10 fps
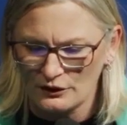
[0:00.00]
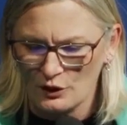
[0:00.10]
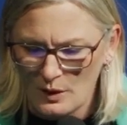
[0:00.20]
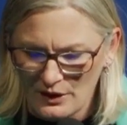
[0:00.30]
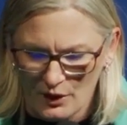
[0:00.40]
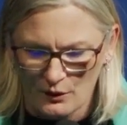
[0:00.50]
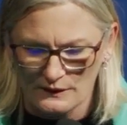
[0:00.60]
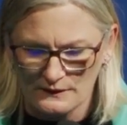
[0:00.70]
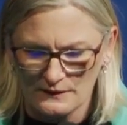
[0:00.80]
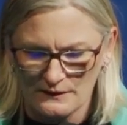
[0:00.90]
do we know
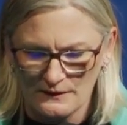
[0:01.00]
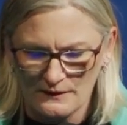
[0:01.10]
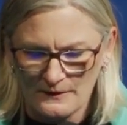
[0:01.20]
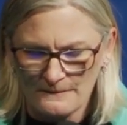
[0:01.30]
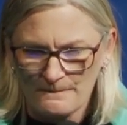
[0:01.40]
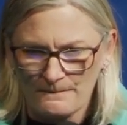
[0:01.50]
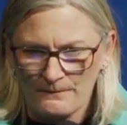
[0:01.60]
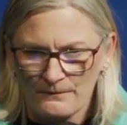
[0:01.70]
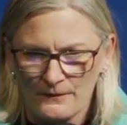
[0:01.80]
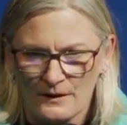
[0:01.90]
it?
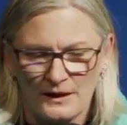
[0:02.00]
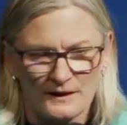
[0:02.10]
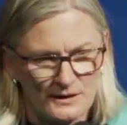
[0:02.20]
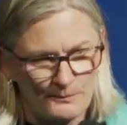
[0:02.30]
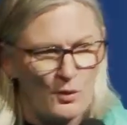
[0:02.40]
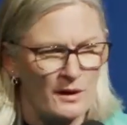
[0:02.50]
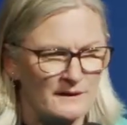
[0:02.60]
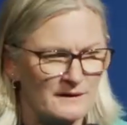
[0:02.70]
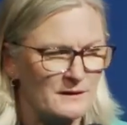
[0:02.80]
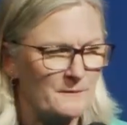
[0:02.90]
Here's the
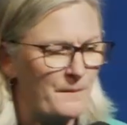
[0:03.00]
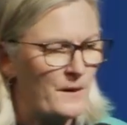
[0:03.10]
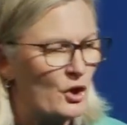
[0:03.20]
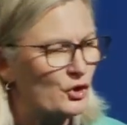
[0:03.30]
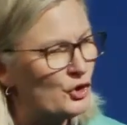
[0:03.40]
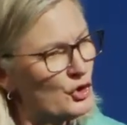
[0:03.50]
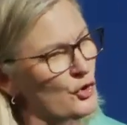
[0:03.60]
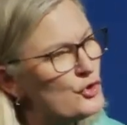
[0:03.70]
point Do you